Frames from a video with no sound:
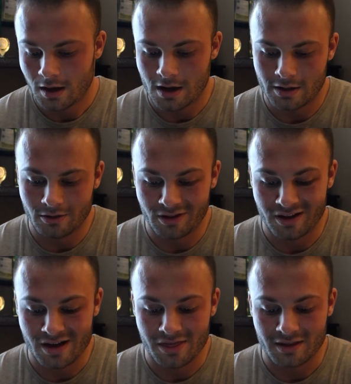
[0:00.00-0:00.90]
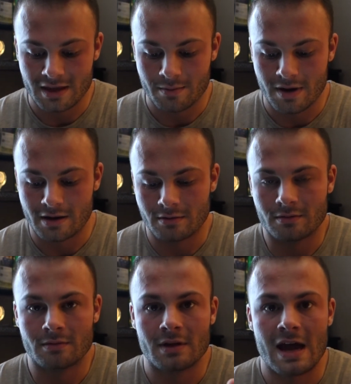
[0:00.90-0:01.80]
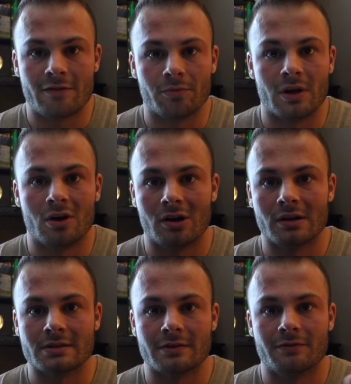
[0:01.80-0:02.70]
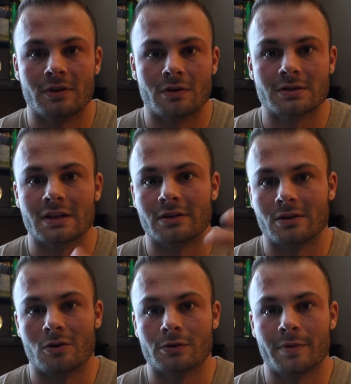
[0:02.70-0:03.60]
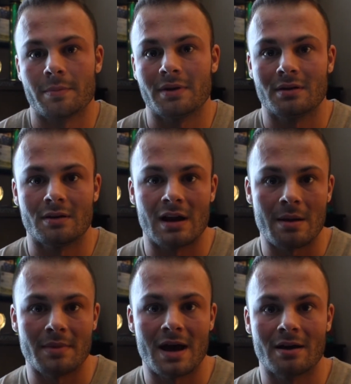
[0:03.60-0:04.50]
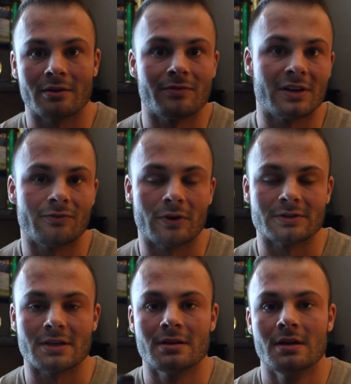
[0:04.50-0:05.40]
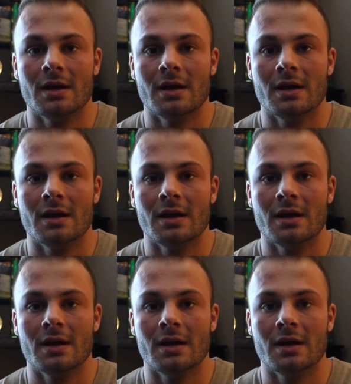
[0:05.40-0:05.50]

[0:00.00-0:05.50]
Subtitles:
The only thing I think that might ever be hard is if, you know, say Nicole's prepping and I'm not, or vice versa.